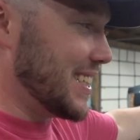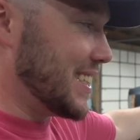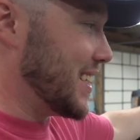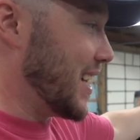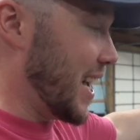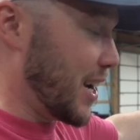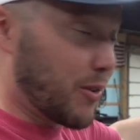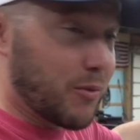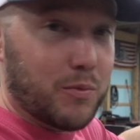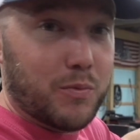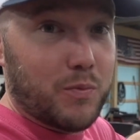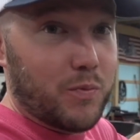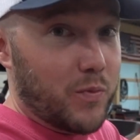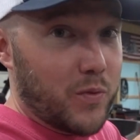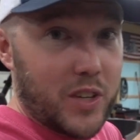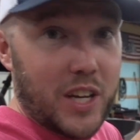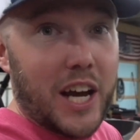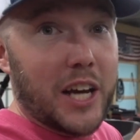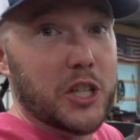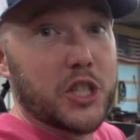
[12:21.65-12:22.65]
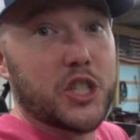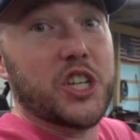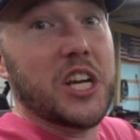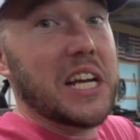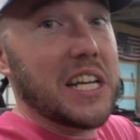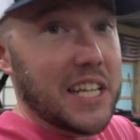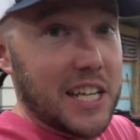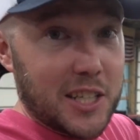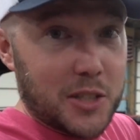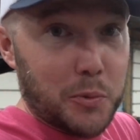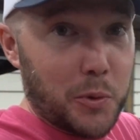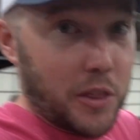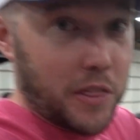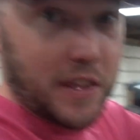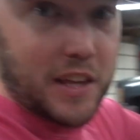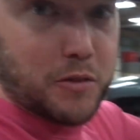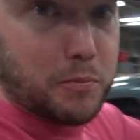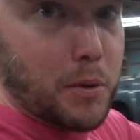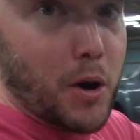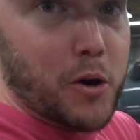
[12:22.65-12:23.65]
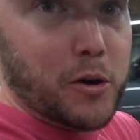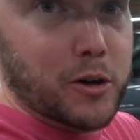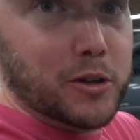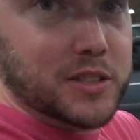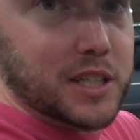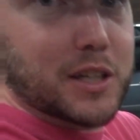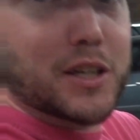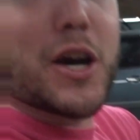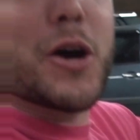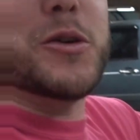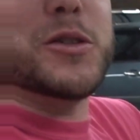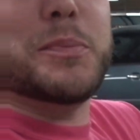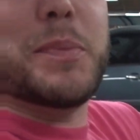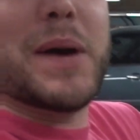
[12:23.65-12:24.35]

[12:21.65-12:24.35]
It's like a genius with these motors and knows